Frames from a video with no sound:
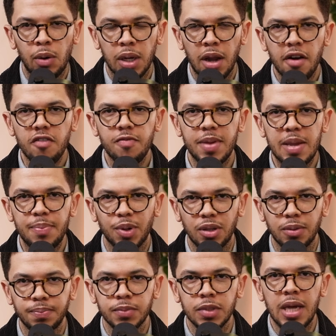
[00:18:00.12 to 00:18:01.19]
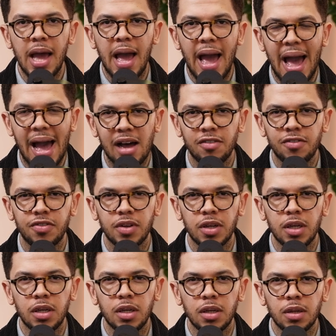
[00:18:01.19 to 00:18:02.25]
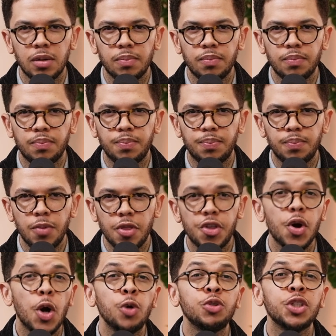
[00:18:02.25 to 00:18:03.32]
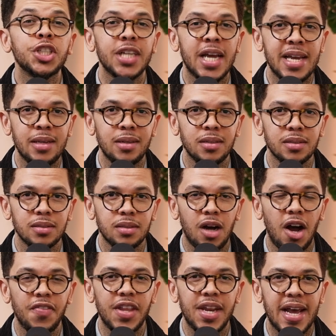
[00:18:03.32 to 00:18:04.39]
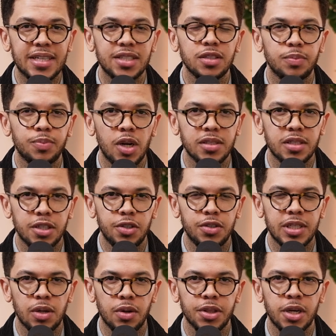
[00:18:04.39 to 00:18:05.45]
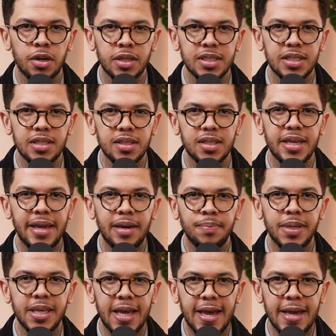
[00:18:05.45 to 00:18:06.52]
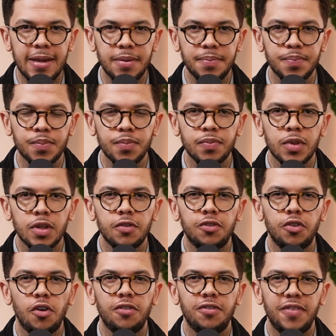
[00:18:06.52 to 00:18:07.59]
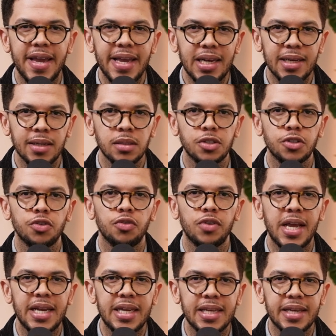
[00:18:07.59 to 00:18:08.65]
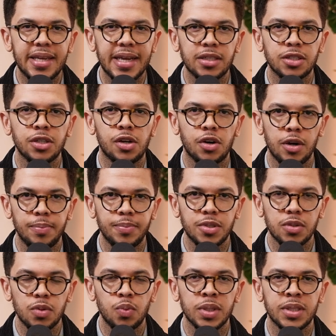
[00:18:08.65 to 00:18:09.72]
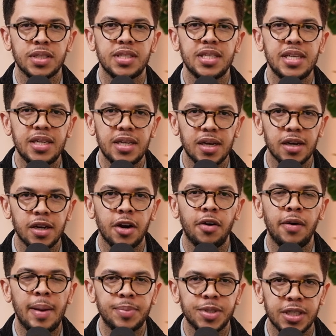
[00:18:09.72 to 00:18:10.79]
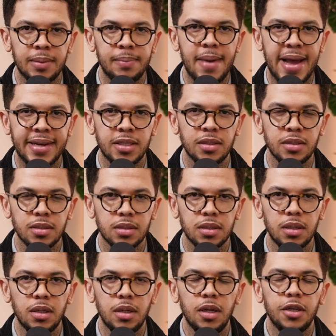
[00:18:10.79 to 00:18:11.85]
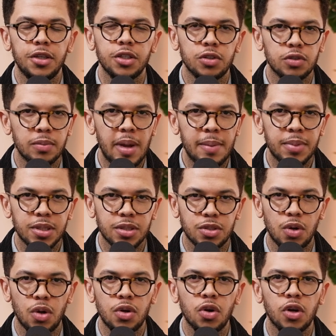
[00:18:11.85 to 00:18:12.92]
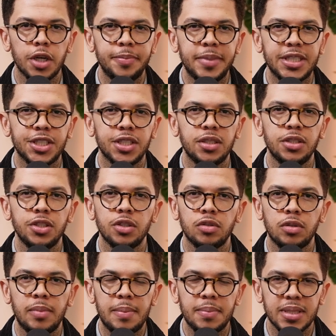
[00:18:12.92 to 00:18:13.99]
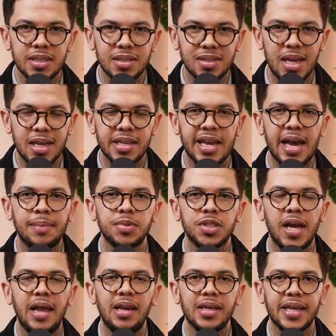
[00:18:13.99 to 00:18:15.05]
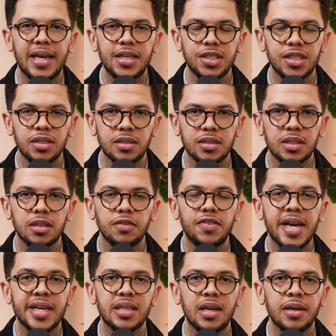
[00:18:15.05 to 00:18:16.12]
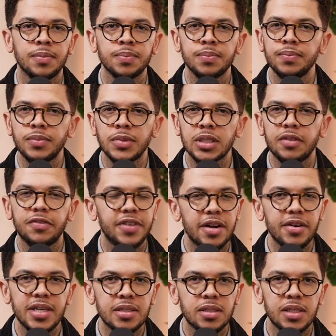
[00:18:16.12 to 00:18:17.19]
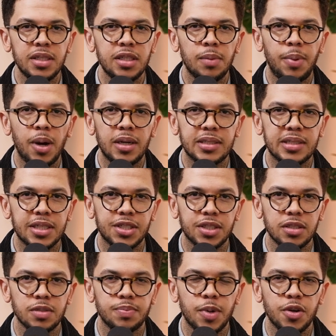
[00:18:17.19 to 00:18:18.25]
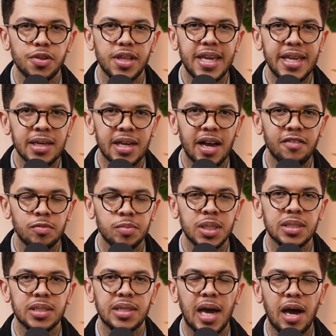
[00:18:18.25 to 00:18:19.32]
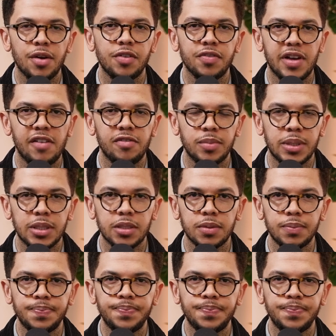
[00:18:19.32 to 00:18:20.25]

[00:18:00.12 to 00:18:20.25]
a lot of people have thrown shade on the National Prosecuting Authority, the NPA, for failing to really get to grips with senior corruption matters. You'll remember the Zondo Commission, you'll remember the state capture allegations, and the fact that various senior politicians, both in government and out of government,